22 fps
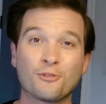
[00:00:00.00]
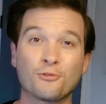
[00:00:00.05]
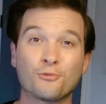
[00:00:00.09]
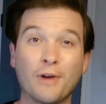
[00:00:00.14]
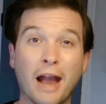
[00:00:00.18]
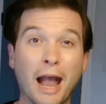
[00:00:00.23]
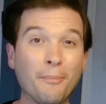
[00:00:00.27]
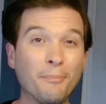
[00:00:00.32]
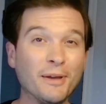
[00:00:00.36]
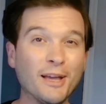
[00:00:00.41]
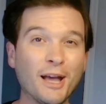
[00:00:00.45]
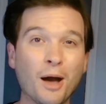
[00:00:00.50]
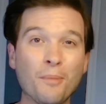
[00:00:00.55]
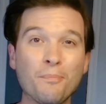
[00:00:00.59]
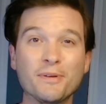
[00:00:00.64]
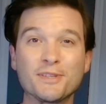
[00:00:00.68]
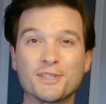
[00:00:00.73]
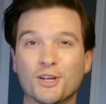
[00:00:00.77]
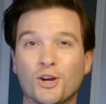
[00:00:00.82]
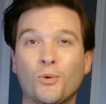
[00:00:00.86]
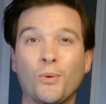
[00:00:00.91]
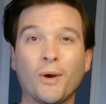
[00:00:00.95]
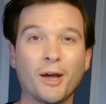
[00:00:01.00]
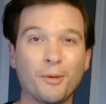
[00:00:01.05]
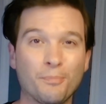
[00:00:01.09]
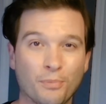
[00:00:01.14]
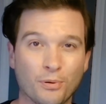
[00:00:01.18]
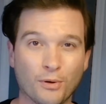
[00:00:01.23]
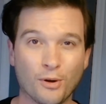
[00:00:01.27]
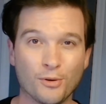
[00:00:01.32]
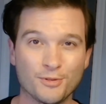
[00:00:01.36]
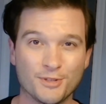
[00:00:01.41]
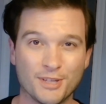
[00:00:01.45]
Wrapping up is a quick
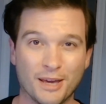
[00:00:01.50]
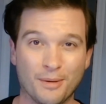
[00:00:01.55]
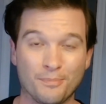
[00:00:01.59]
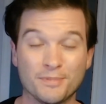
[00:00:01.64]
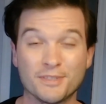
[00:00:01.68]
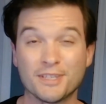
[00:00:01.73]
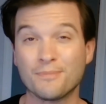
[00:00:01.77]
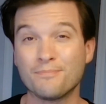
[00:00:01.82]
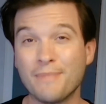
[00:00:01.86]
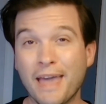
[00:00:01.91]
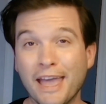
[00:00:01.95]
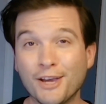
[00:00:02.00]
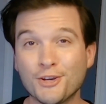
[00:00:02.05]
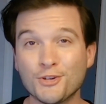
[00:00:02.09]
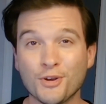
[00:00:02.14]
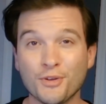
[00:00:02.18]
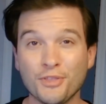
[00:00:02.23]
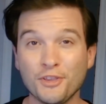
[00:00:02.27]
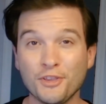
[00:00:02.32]
pro tip to make sure